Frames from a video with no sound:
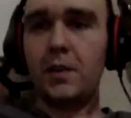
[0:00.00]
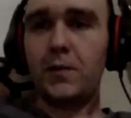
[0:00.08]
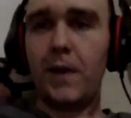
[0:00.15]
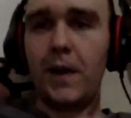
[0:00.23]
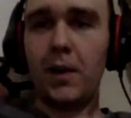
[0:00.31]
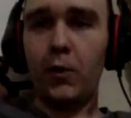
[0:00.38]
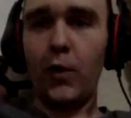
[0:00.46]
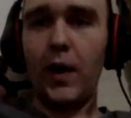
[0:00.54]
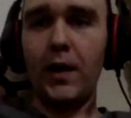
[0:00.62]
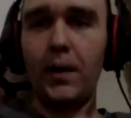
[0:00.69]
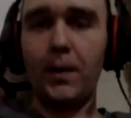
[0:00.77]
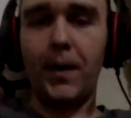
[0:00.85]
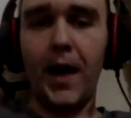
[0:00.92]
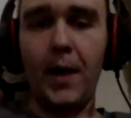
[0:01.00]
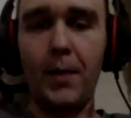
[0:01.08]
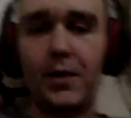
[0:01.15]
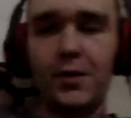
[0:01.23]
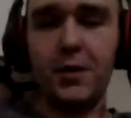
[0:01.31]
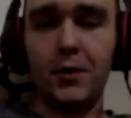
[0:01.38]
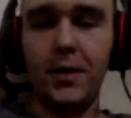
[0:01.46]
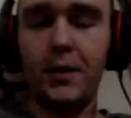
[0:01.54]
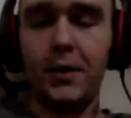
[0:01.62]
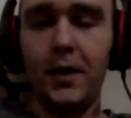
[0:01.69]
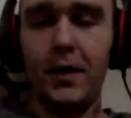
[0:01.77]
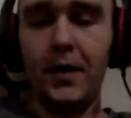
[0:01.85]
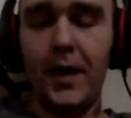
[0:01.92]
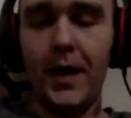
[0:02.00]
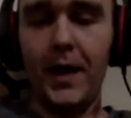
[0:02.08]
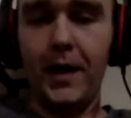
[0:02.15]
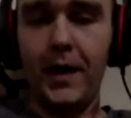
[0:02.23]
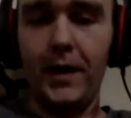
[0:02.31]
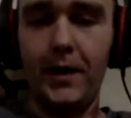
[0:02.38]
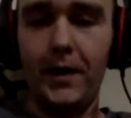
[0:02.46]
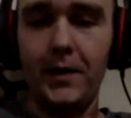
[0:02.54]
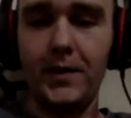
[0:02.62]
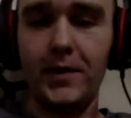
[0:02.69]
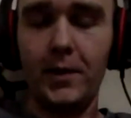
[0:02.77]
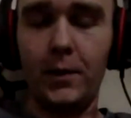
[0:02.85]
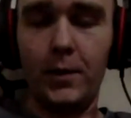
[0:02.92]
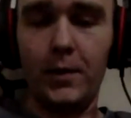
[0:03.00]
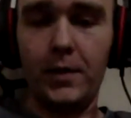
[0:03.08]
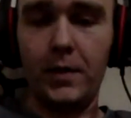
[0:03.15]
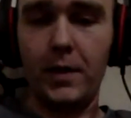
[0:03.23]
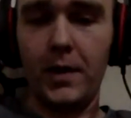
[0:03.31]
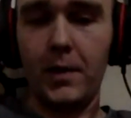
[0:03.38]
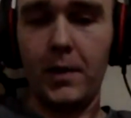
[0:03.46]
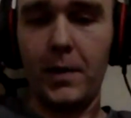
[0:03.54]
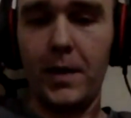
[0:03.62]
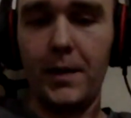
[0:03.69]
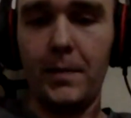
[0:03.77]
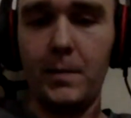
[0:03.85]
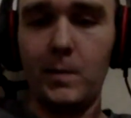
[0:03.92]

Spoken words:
find a random topic generator online and see what we should talk about.